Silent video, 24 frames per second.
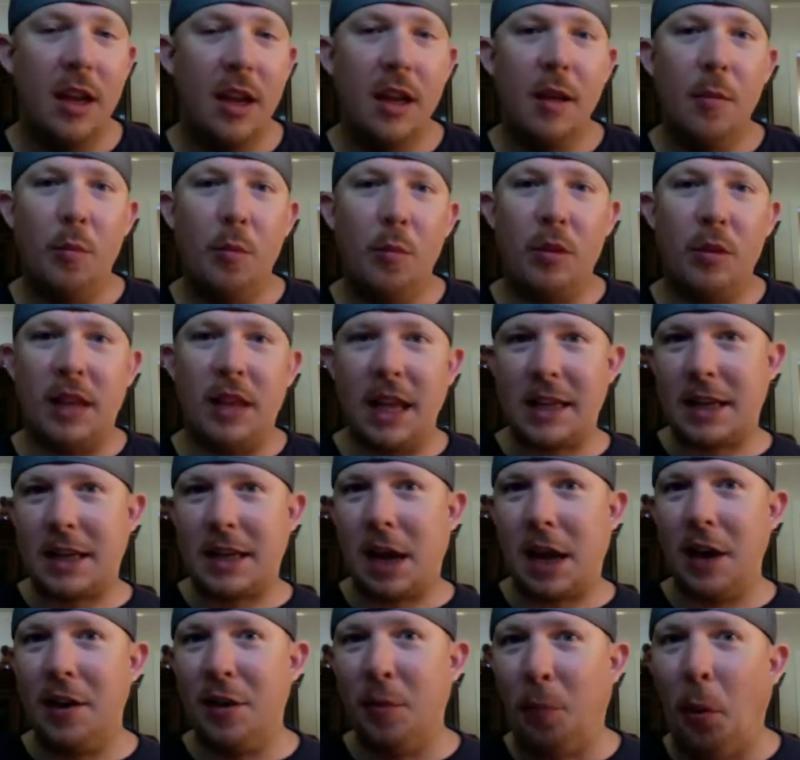But that's
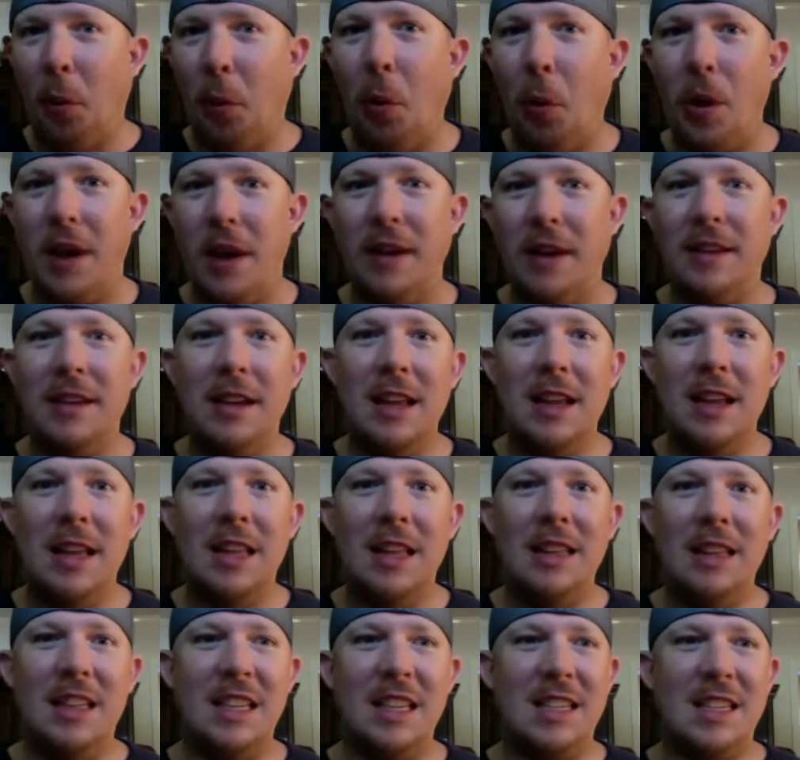kind of the point.
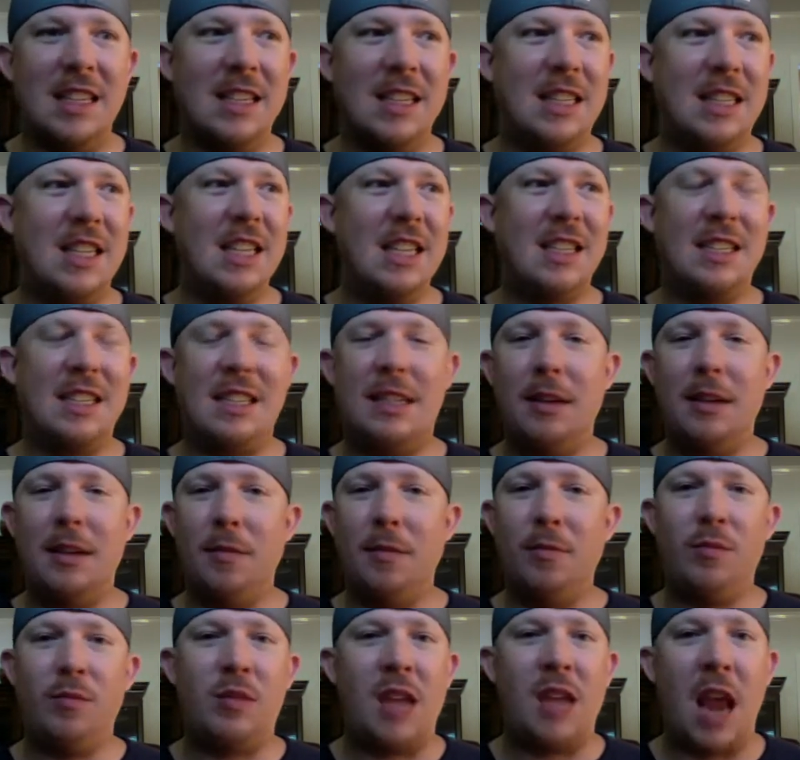This is this
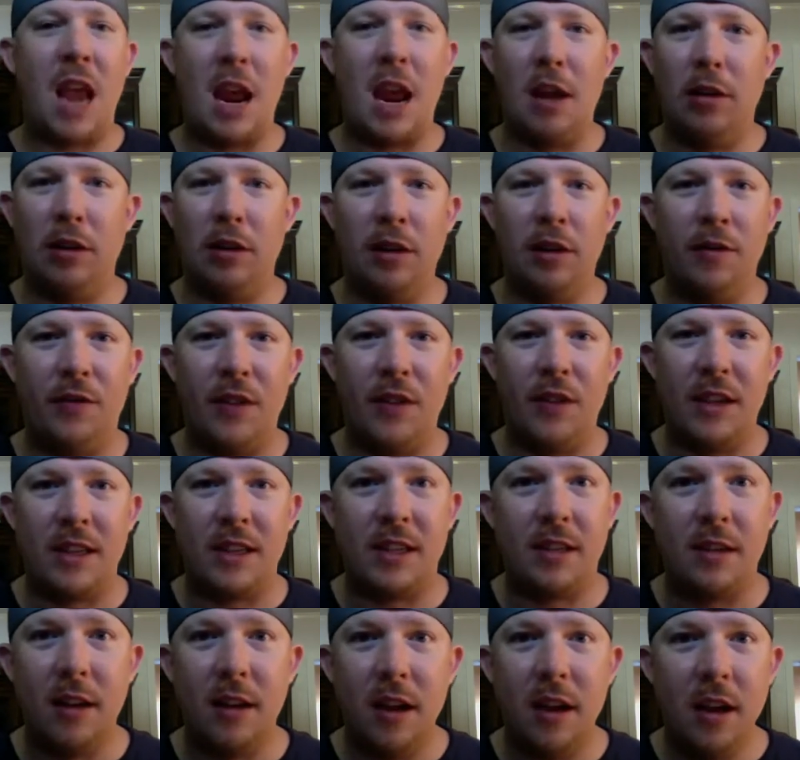tale of
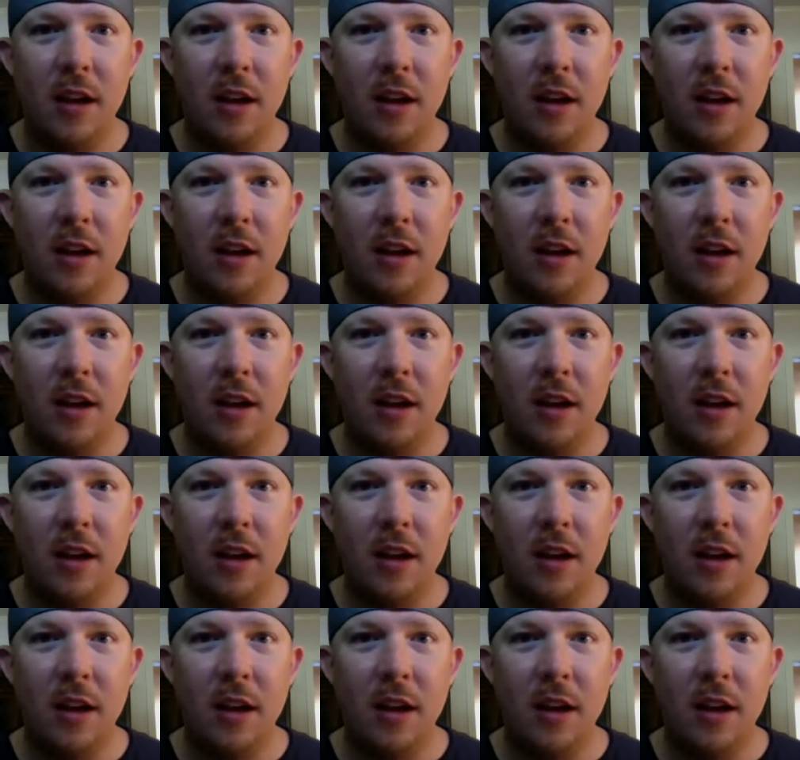this